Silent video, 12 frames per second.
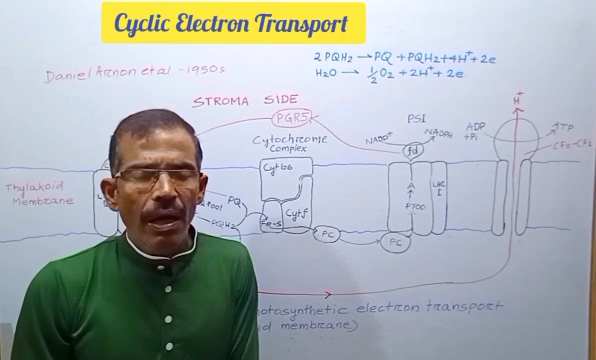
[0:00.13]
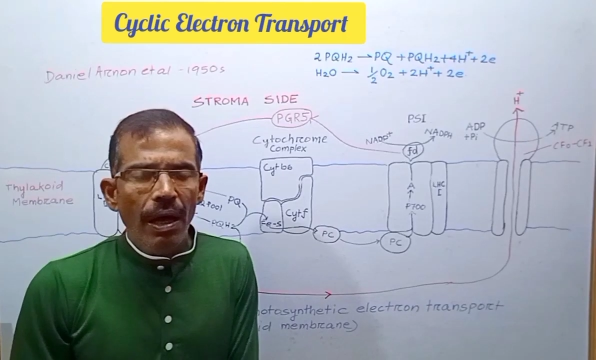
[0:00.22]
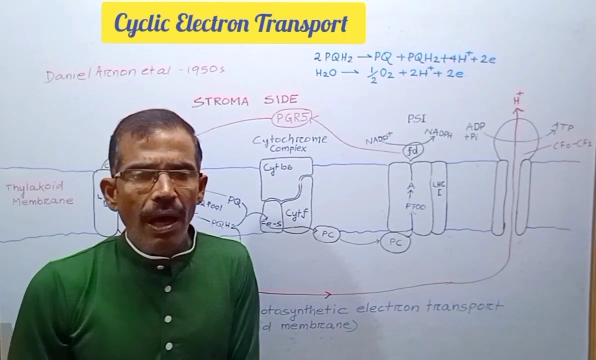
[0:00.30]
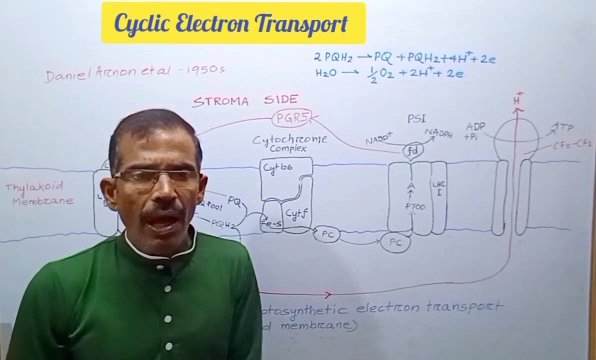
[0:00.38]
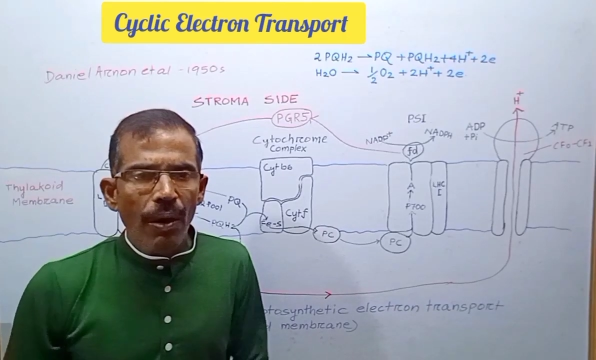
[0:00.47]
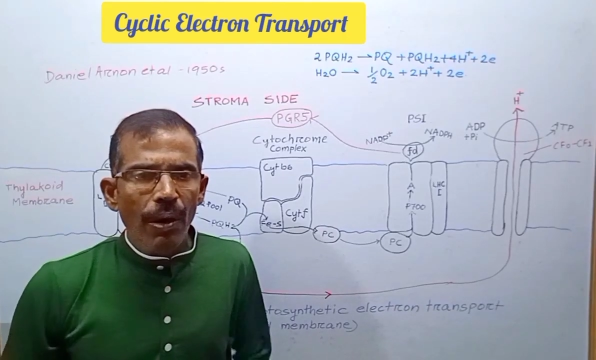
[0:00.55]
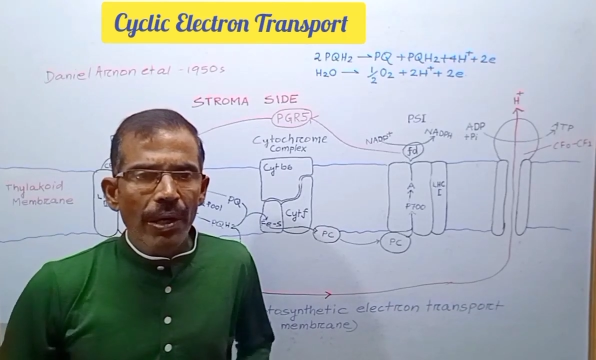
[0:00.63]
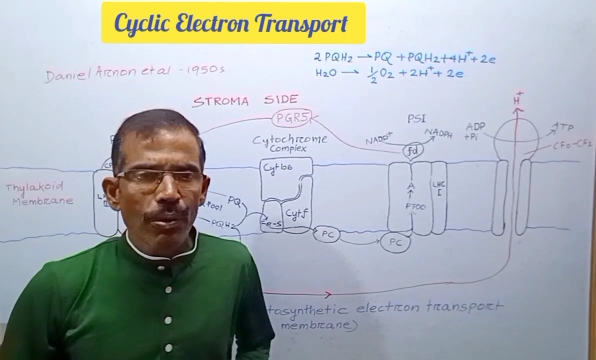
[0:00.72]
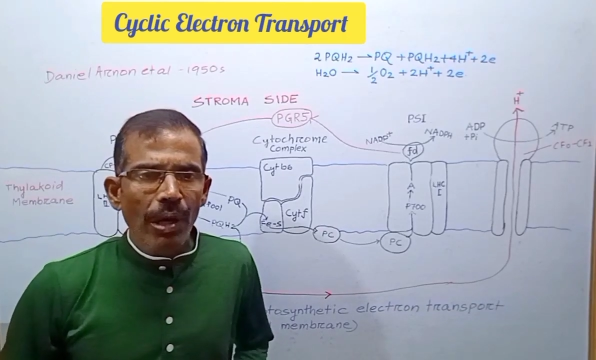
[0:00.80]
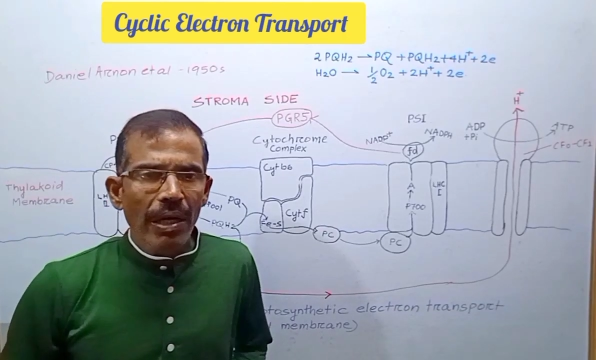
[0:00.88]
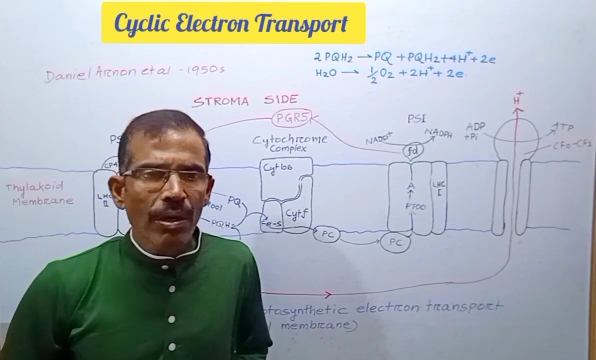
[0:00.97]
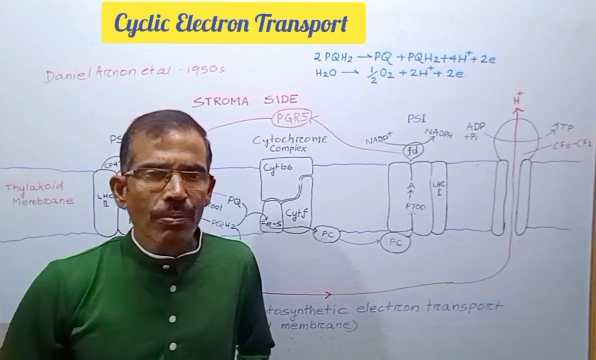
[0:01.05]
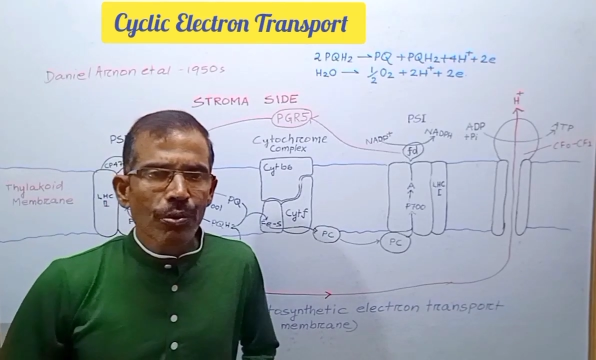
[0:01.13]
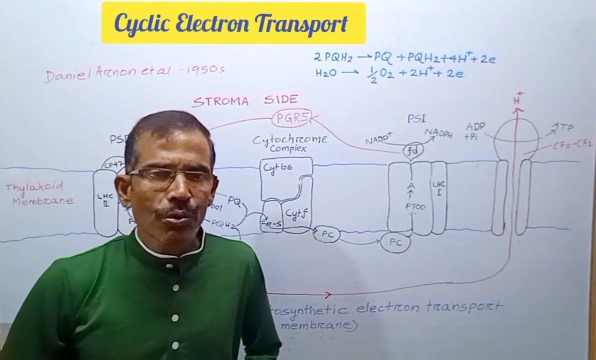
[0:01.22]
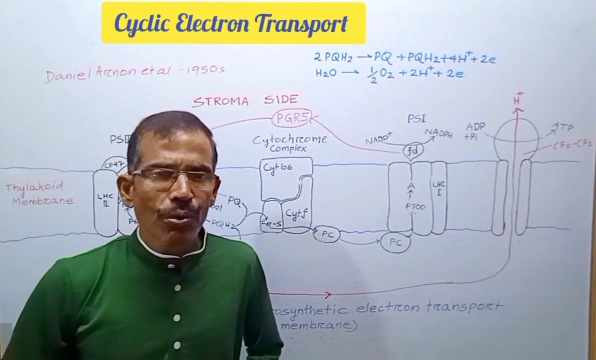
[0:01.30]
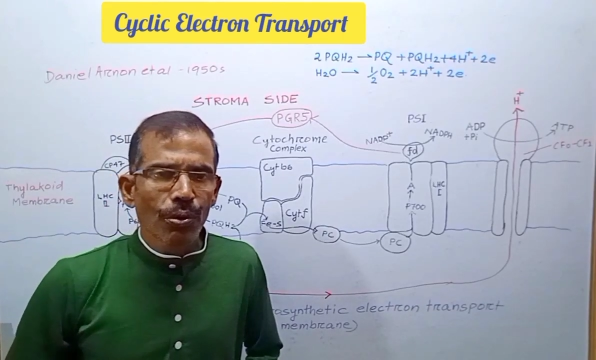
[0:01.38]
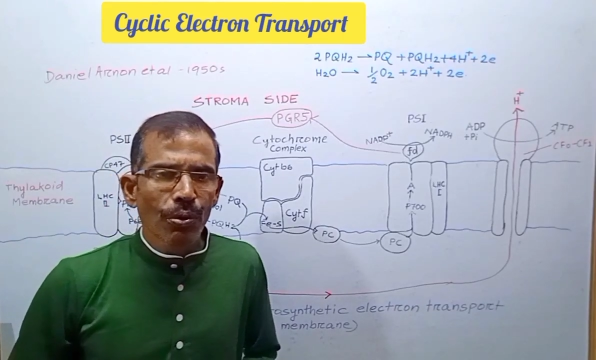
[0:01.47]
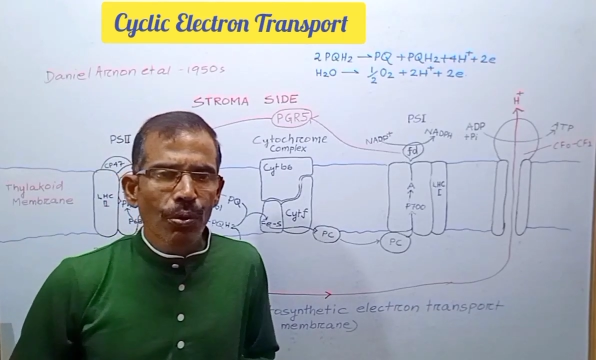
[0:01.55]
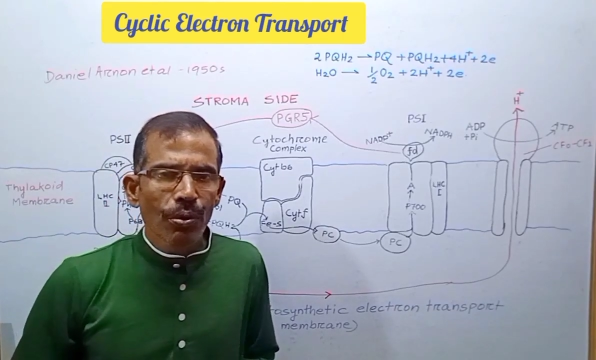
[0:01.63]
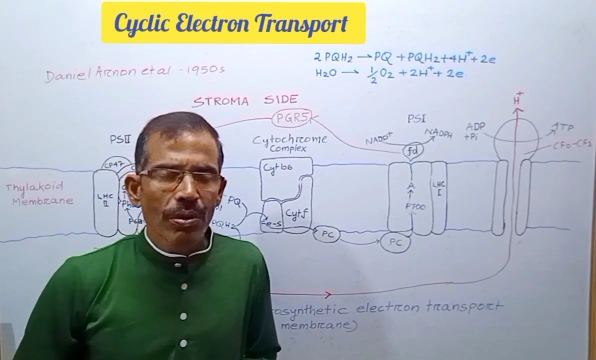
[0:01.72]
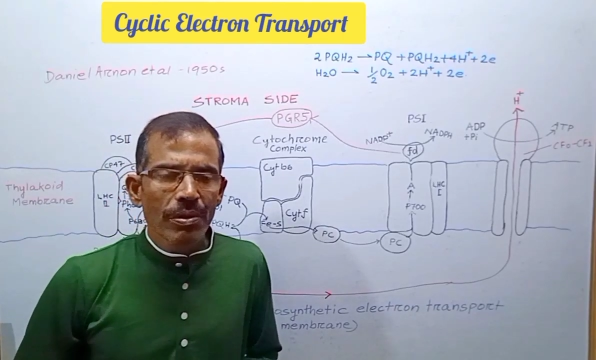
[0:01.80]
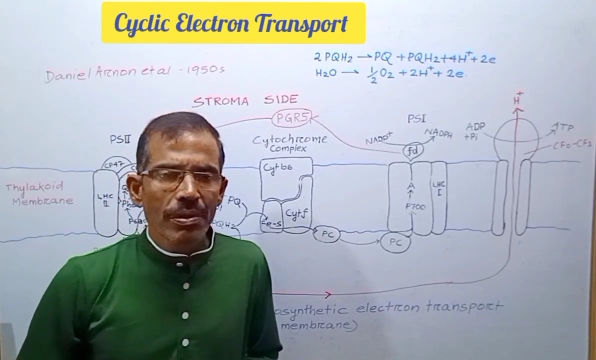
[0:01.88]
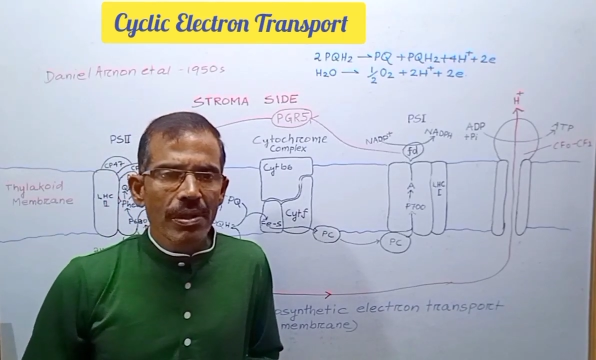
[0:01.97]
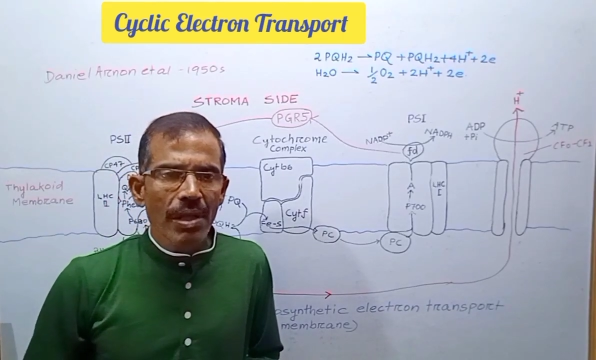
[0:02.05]
Hello and welcome to
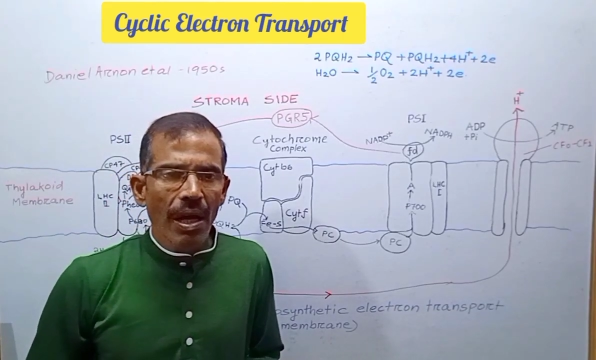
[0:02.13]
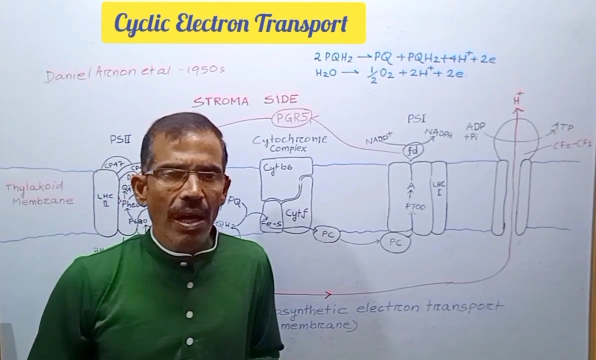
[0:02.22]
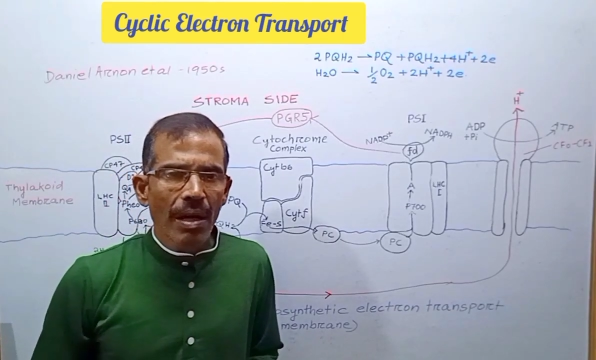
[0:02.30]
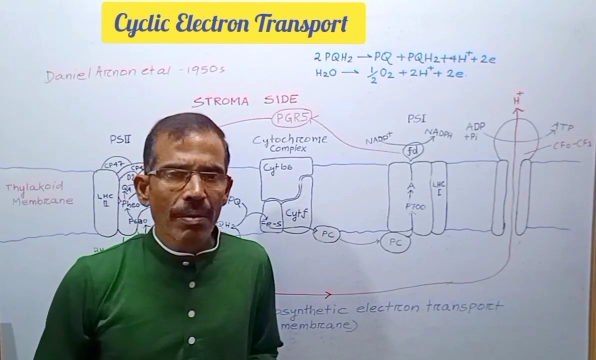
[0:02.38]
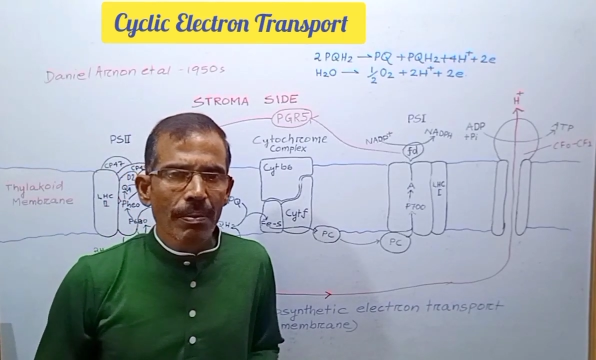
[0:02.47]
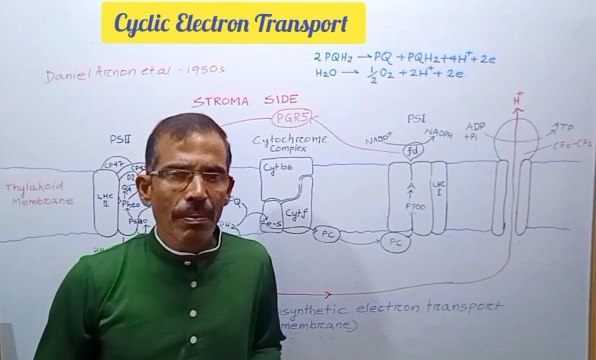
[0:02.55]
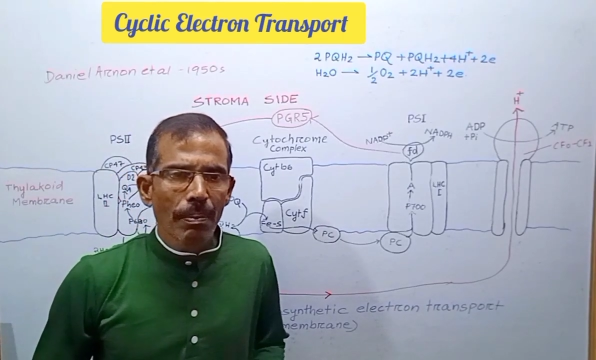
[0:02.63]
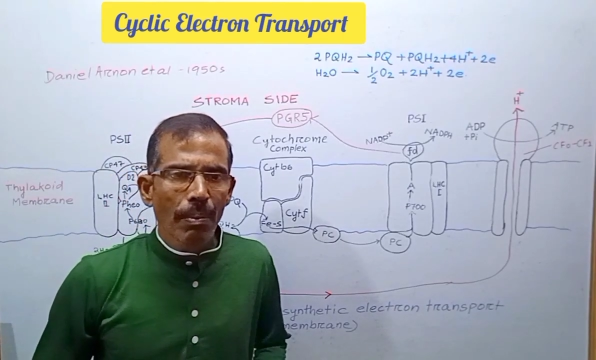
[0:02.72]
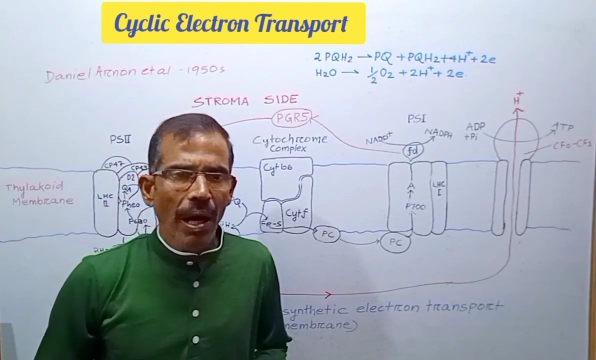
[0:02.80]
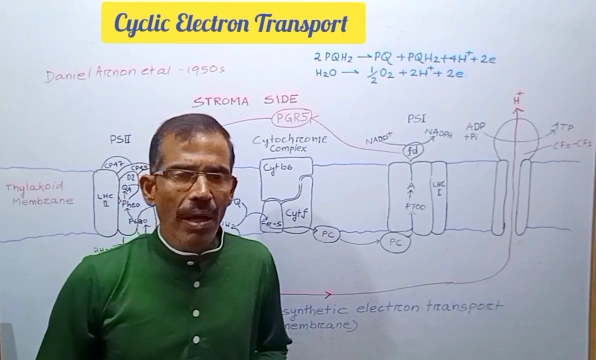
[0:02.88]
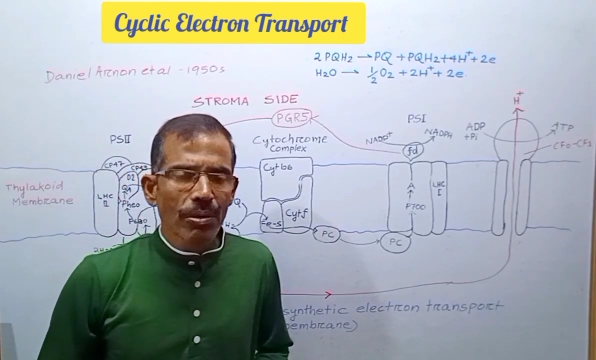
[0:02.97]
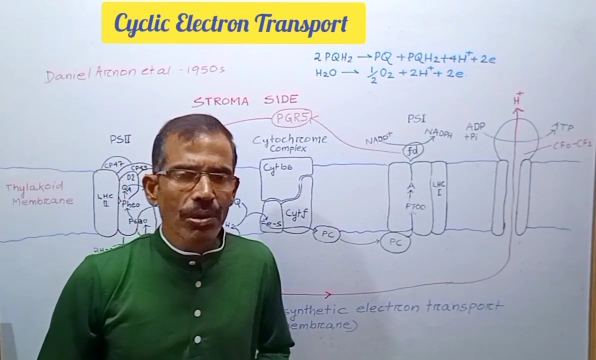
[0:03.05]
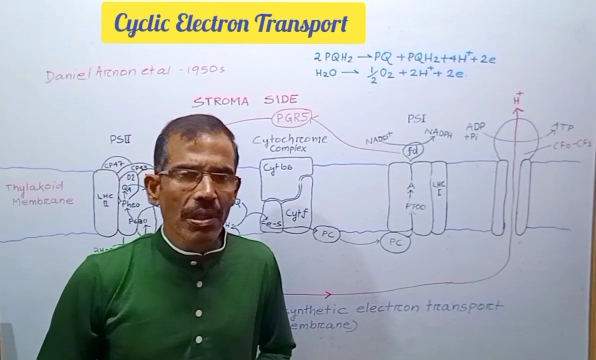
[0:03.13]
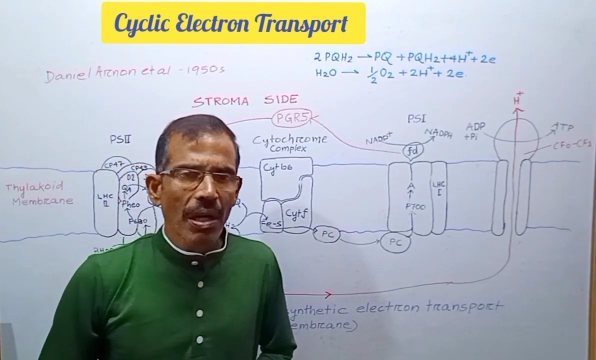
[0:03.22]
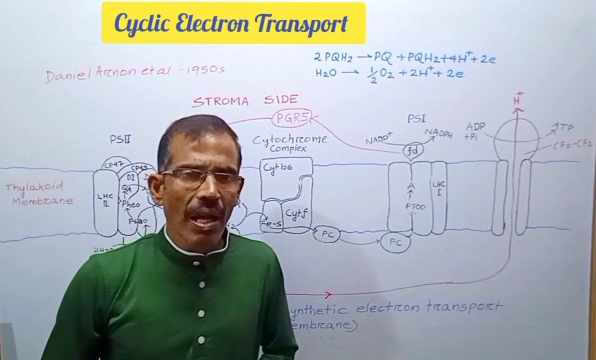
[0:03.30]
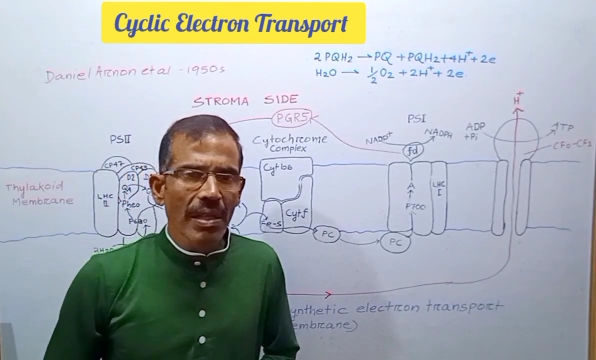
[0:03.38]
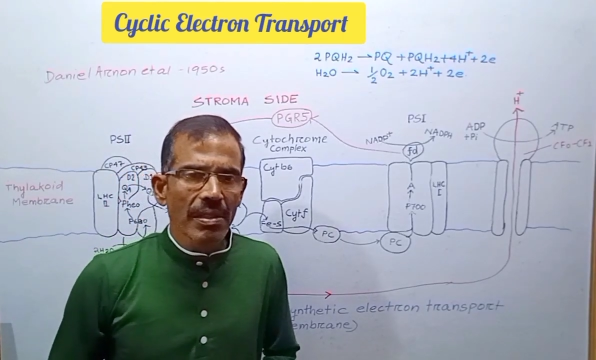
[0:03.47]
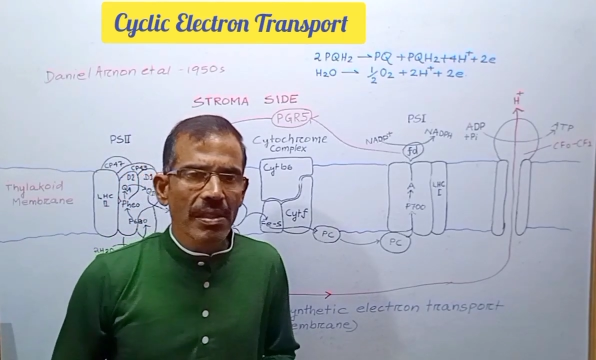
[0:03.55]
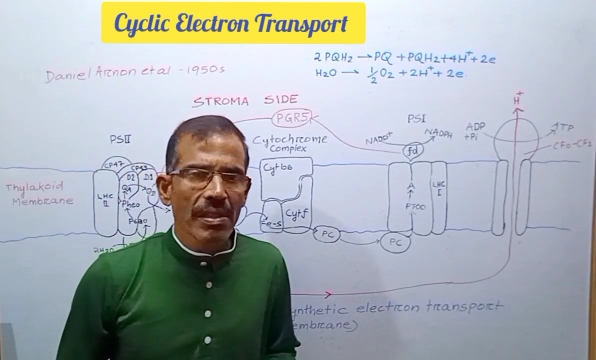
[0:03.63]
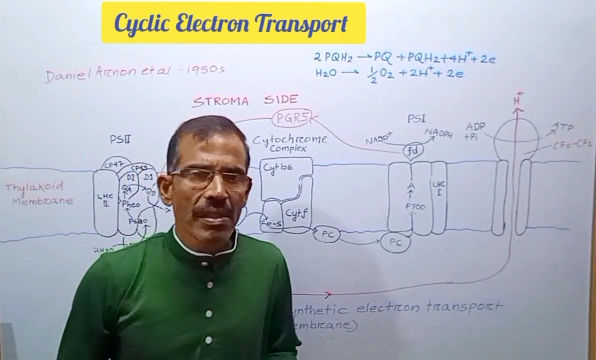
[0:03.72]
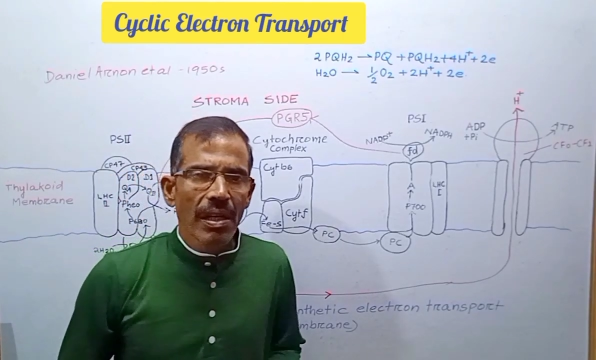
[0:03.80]
some biology class.